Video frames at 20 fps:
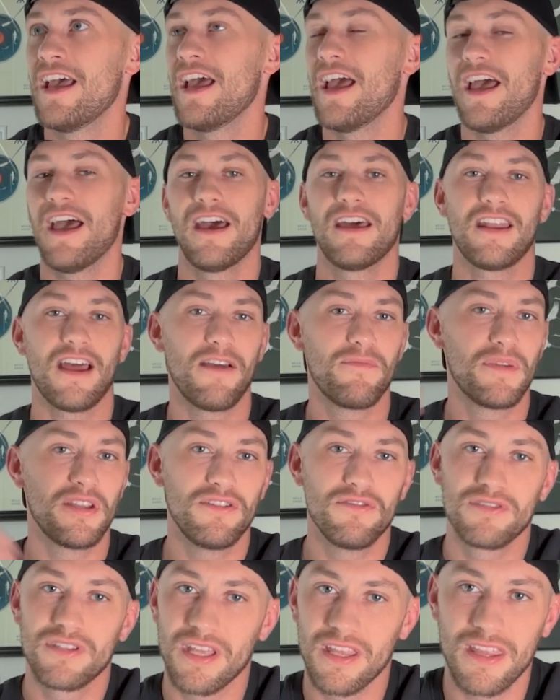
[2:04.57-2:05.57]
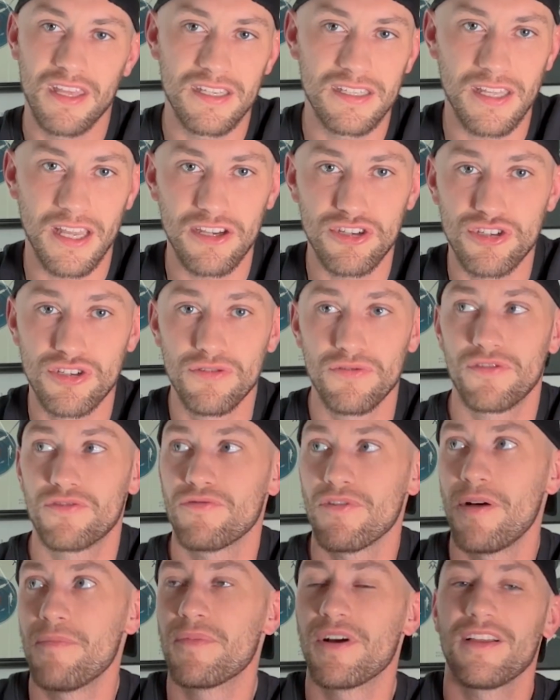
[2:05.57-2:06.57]
And I've been using things like shoots
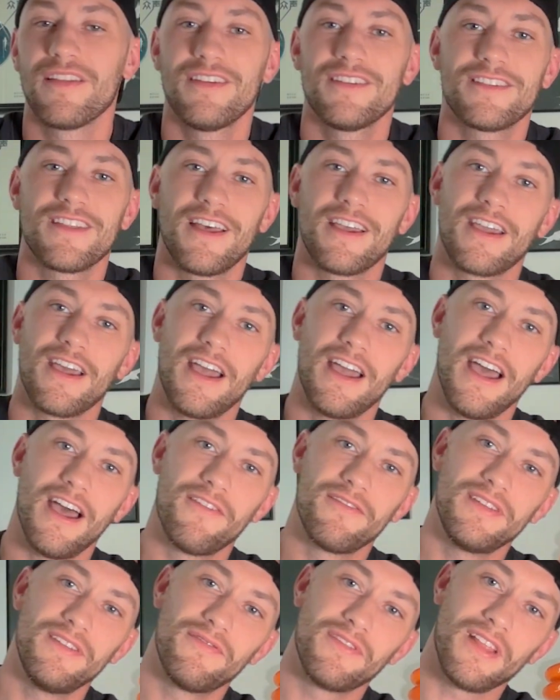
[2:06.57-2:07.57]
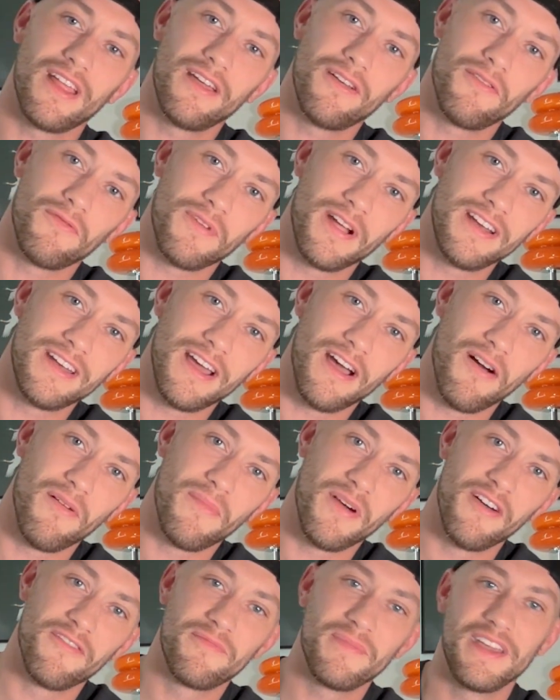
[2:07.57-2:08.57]
for umbrellas, like I have even right now
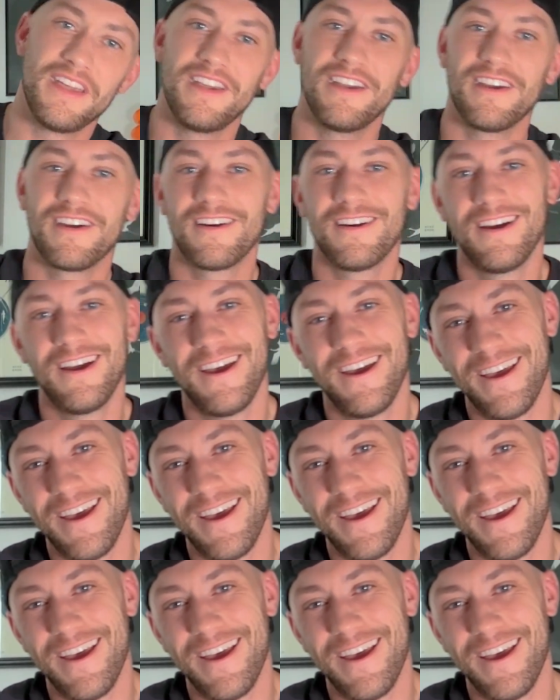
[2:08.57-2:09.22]
above me here,